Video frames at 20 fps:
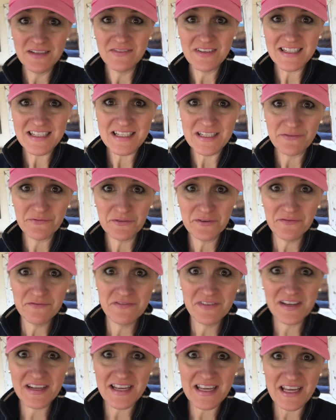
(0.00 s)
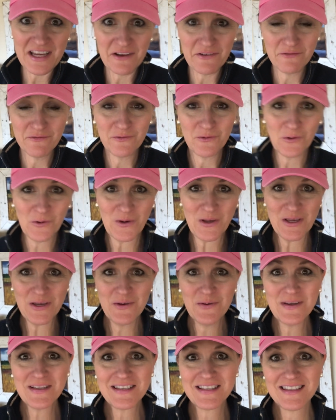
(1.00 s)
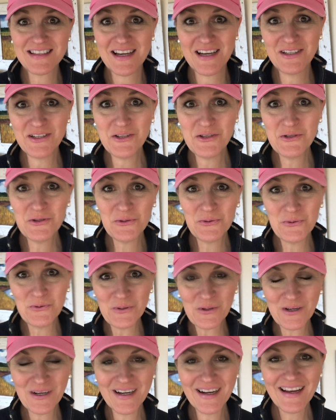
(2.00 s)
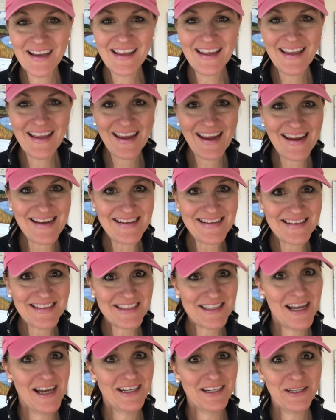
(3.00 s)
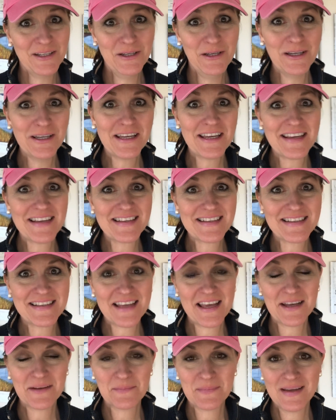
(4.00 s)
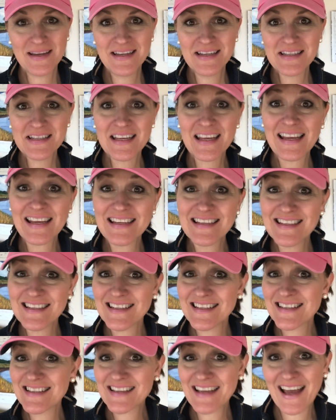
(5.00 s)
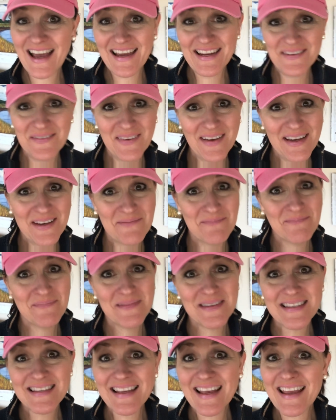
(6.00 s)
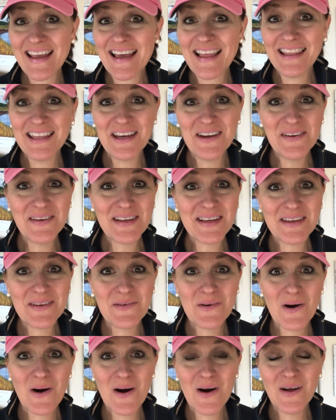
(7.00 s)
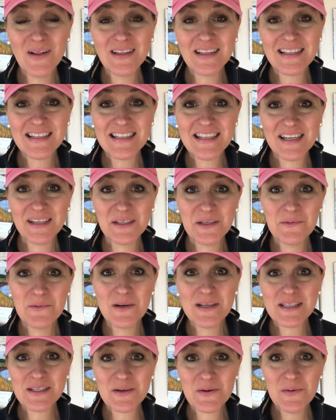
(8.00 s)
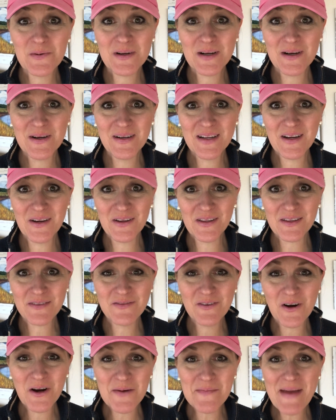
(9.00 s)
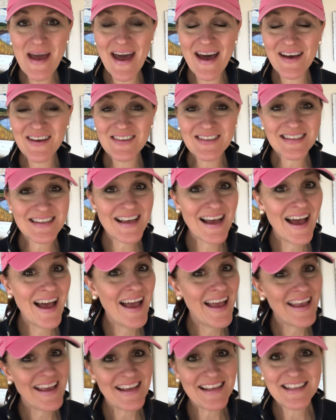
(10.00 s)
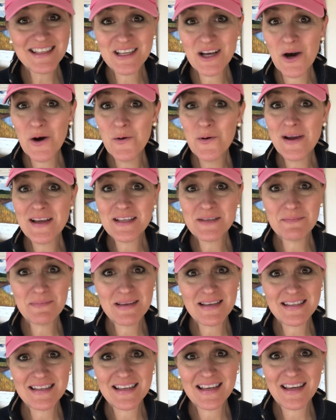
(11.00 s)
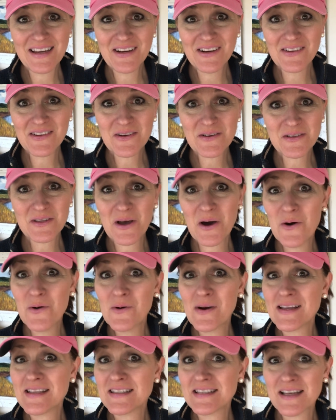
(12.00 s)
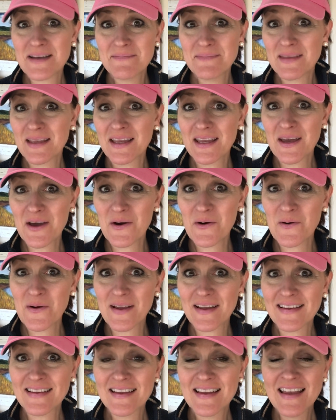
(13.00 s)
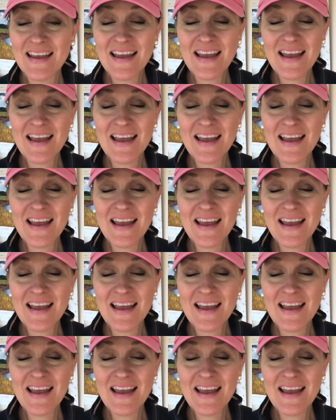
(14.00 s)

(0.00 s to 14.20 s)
of a different video for you. It's not a tour and it's not a cooking segment. It's just kind of a say hello to you all and tell you what's going on here at the farmhouse. It's always busy here. There's always something going,